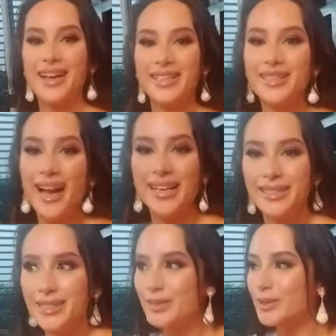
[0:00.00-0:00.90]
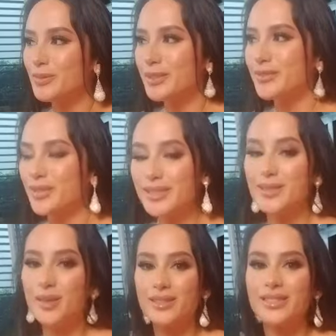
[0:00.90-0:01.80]
I actually grew up in a very
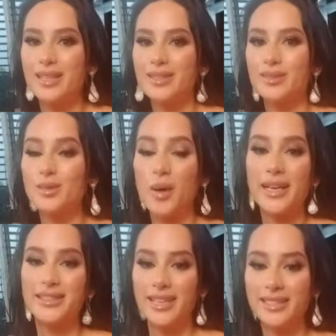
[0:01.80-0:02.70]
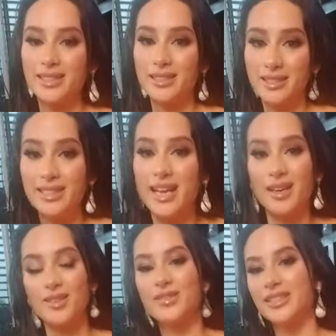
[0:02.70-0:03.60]
small town called Waitati, just
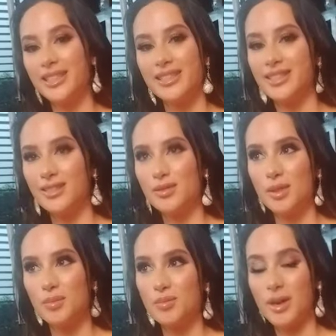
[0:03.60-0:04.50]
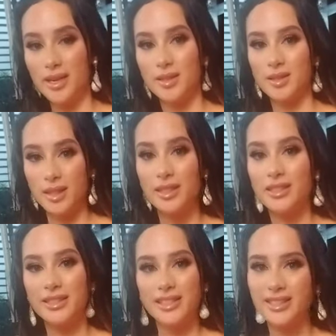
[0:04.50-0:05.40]
out of Dunedin for my
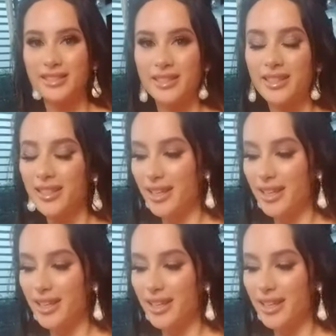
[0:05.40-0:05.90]
younger years.